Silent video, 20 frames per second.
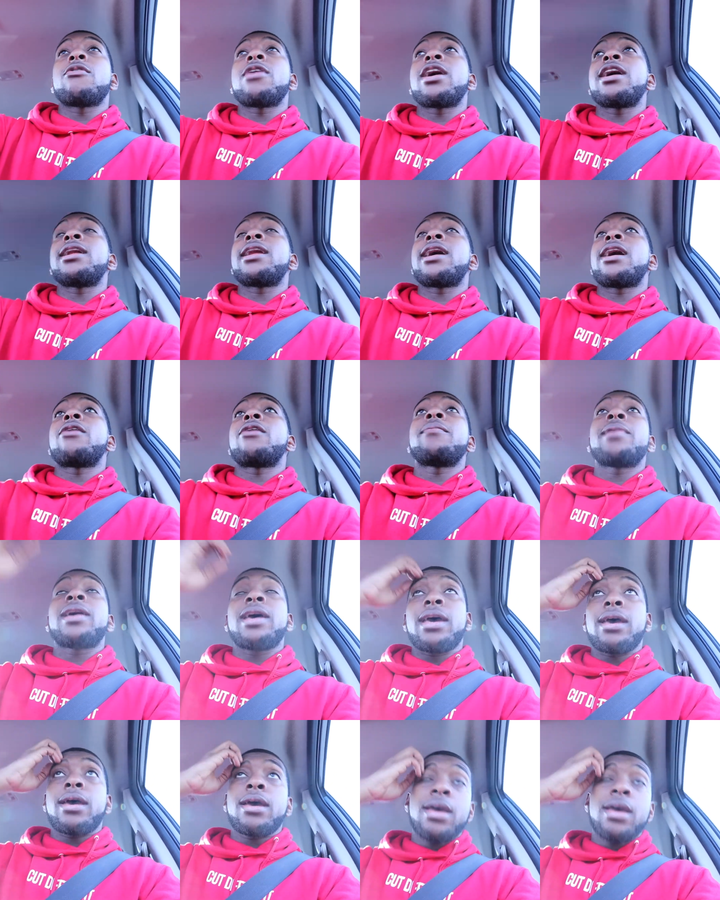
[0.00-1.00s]
right now,
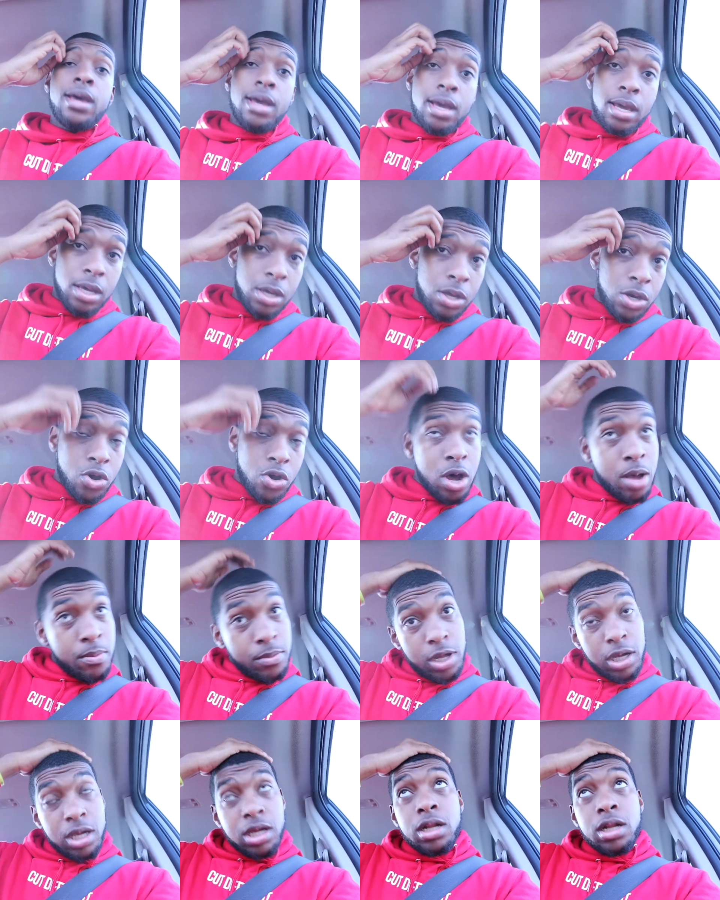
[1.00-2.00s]
man. You know, I'm
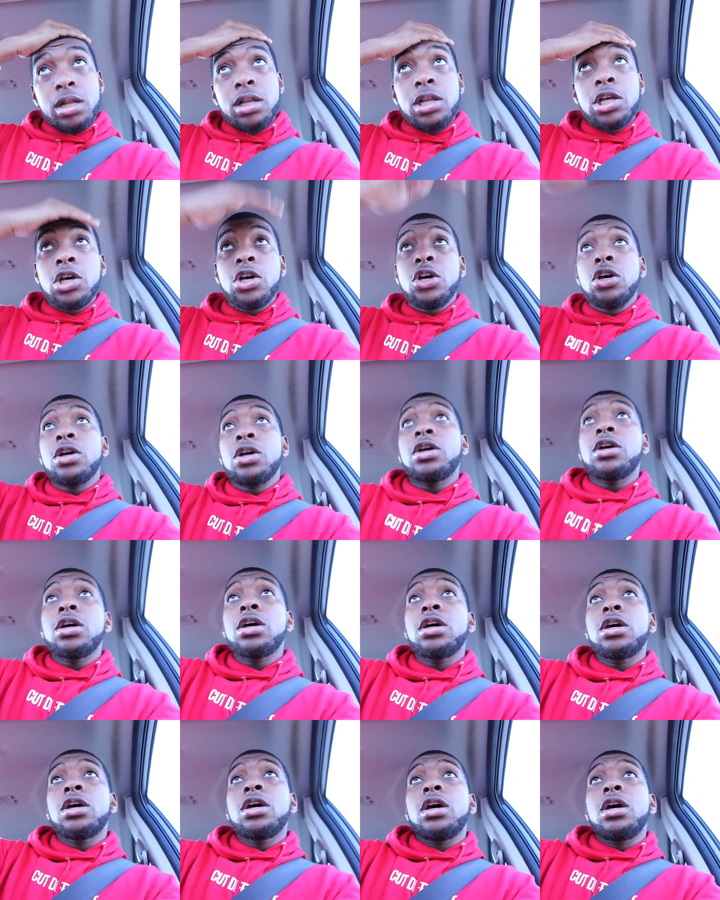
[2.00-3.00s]
looking a little,
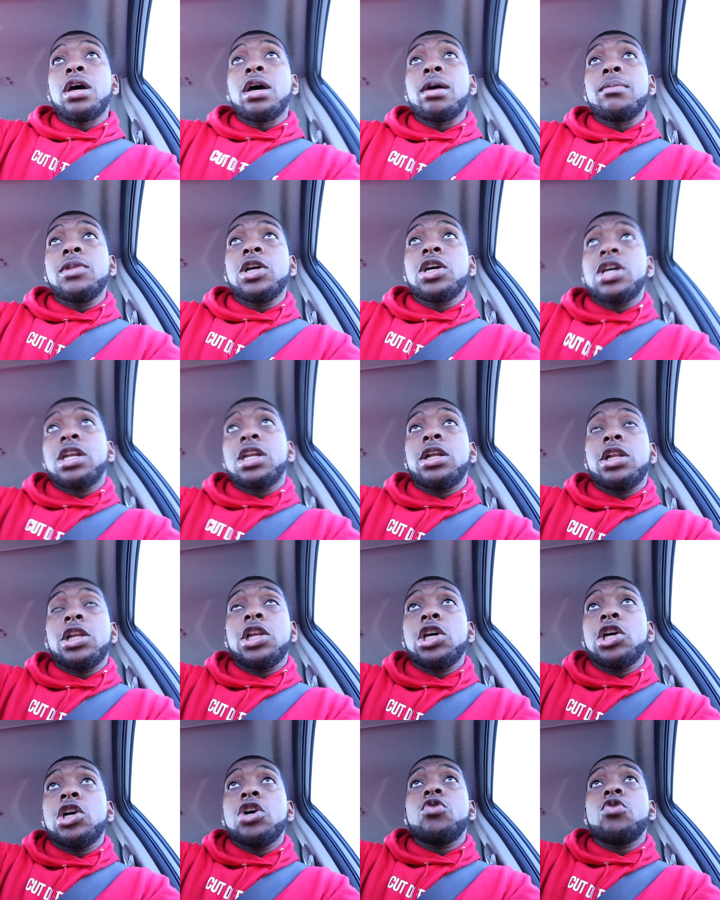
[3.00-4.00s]
I'm looking a
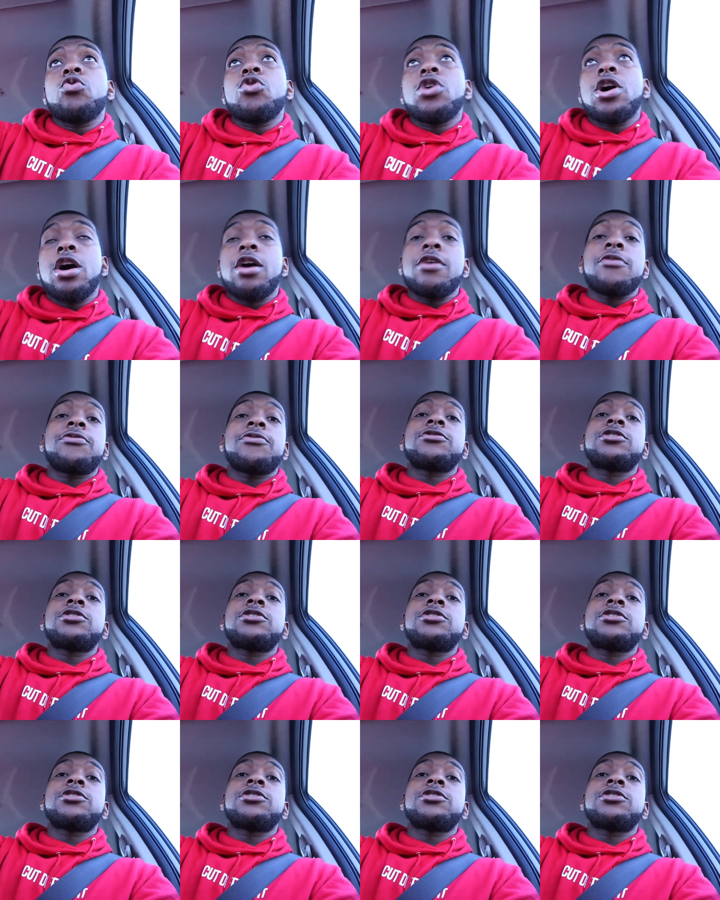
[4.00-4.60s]
little rough.